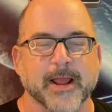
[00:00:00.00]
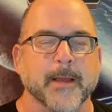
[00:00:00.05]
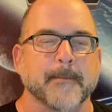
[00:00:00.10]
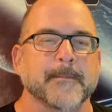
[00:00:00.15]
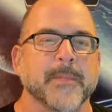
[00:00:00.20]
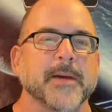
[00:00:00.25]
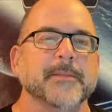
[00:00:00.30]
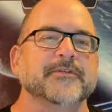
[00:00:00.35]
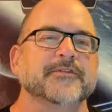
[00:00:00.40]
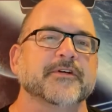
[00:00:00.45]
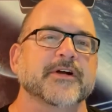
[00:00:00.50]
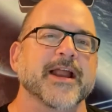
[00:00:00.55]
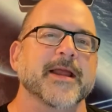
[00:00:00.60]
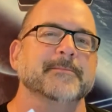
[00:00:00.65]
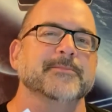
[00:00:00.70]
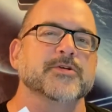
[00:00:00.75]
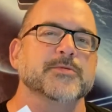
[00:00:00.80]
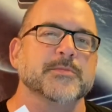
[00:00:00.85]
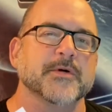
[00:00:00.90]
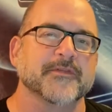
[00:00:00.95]

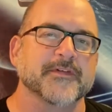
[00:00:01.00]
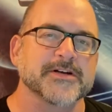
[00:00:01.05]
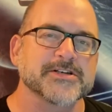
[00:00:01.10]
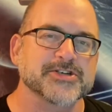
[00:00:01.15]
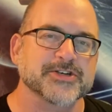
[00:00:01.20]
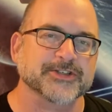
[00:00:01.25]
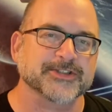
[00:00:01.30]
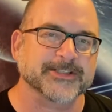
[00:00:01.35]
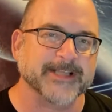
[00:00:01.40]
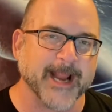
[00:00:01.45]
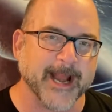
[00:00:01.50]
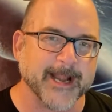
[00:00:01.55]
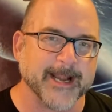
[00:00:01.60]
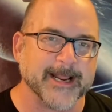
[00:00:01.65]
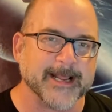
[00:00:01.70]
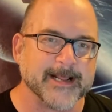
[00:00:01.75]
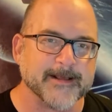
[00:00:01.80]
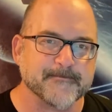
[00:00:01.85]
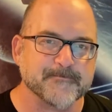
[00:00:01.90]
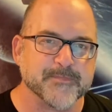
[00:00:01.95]
memorandum of
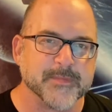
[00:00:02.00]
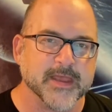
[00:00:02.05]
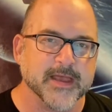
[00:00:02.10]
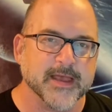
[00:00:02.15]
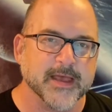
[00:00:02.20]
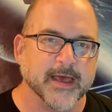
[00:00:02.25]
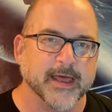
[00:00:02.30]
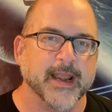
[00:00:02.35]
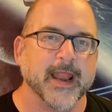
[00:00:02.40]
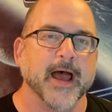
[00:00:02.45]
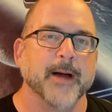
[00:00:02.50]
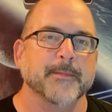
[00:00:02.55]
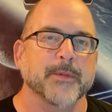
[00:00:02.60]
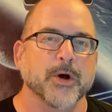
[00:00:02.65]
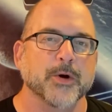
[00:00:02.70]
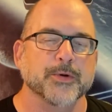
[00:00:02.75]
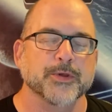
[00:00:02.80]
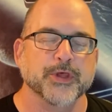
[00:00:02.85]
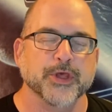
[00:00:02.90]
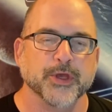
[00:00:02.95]
understanding, an
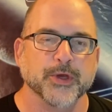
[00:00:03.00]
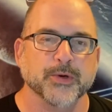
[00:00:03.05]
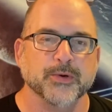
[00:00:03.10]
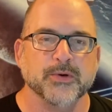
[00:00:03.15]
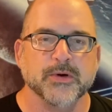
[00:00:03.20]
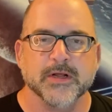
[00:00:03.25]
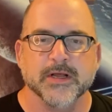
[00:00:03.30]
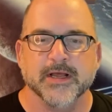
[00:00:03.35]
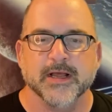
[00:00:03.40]
MOU,